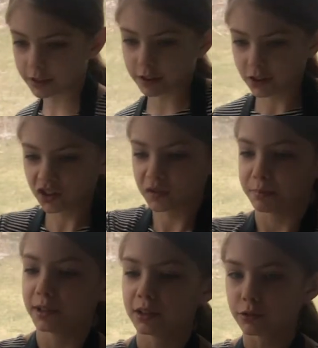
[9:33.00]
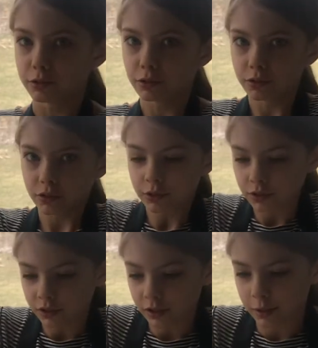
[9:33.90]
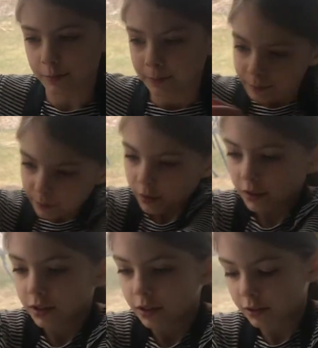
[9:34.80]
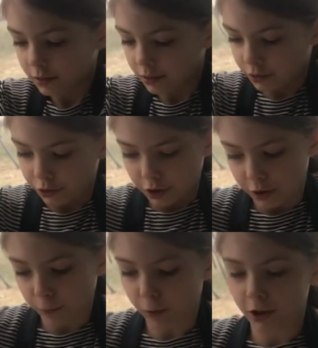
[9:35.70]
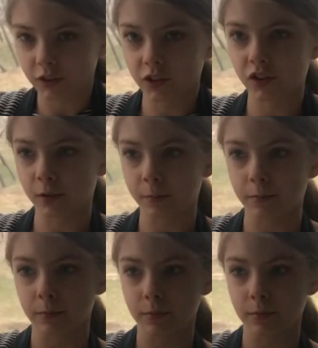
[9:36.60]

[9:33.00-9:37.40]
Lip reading: gonna sprinkle some. You're gonna want some